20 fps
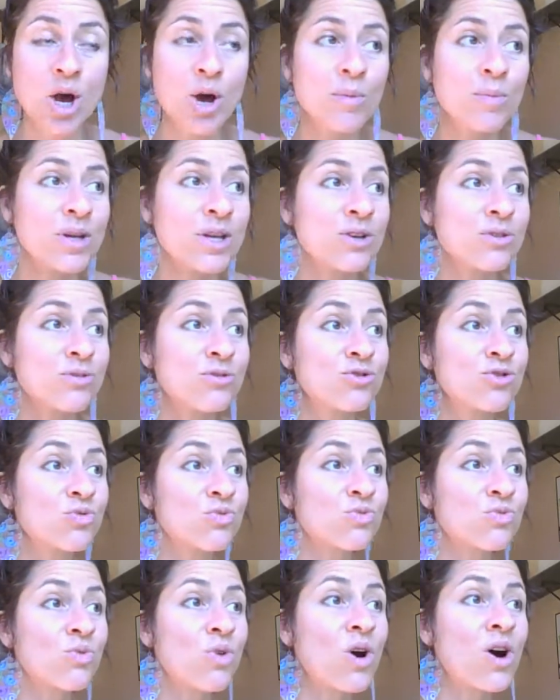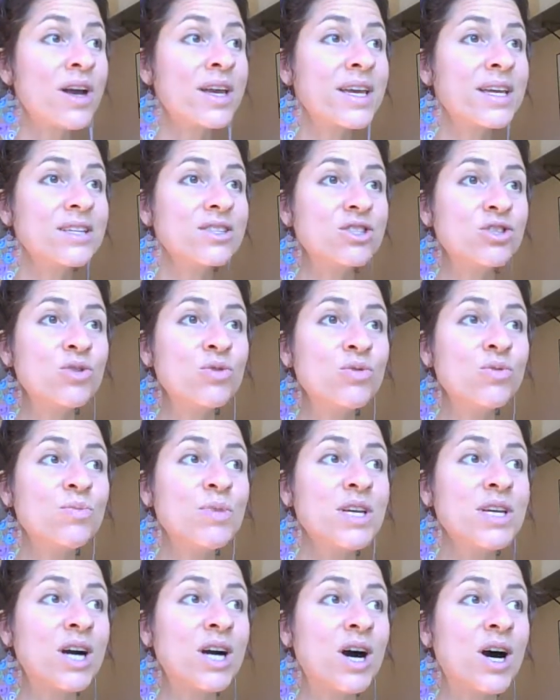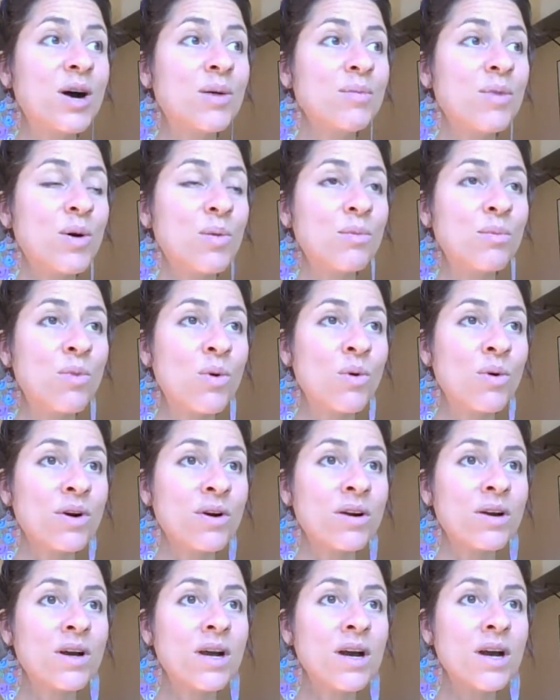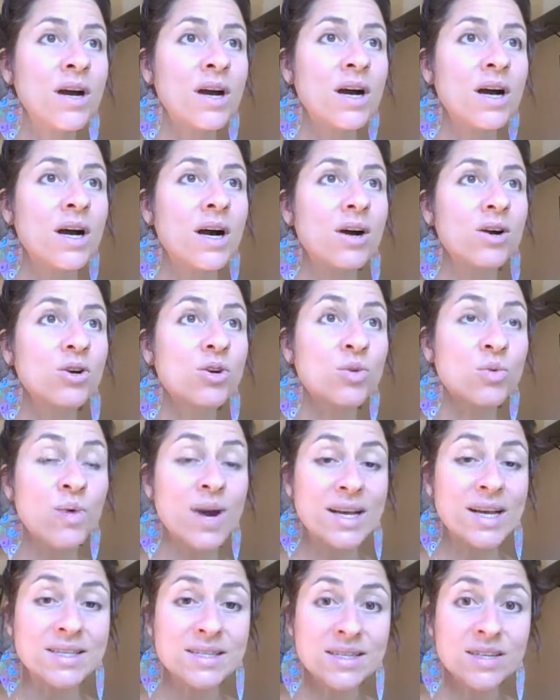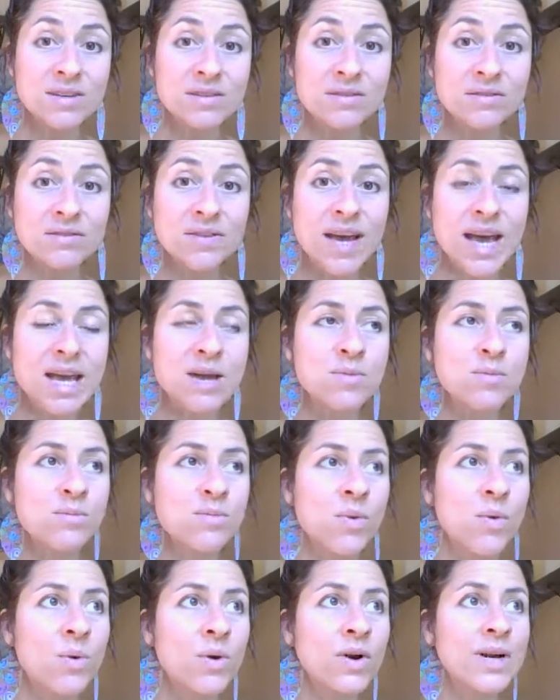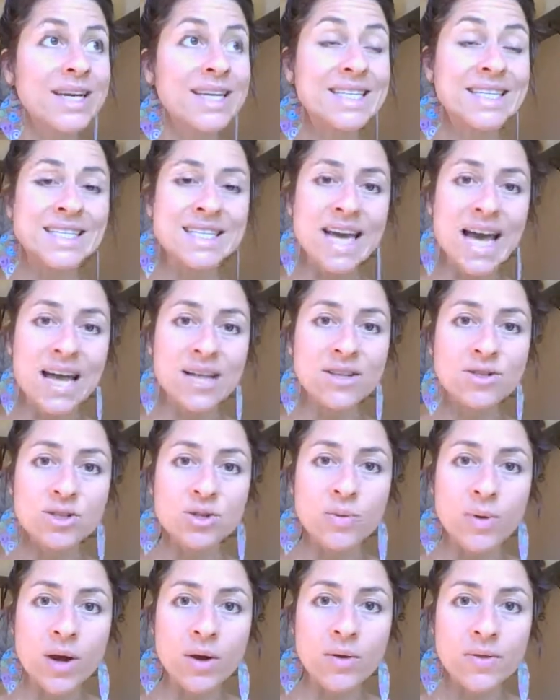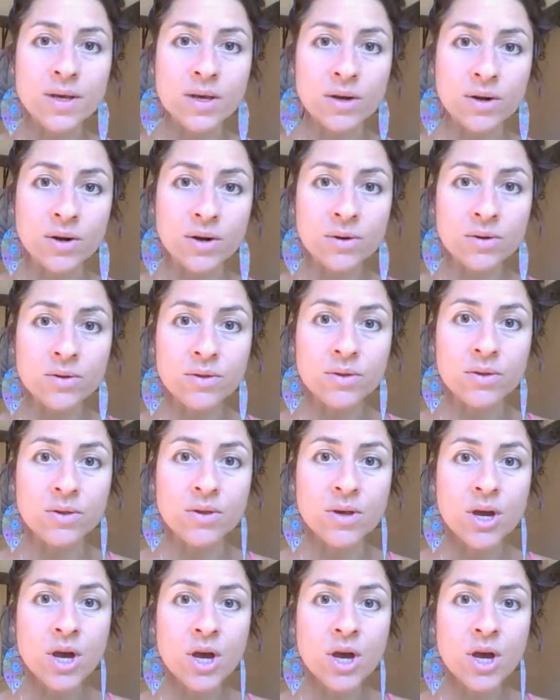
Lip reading: but you're drawing it to become more aggressive and more intense throughout the earth.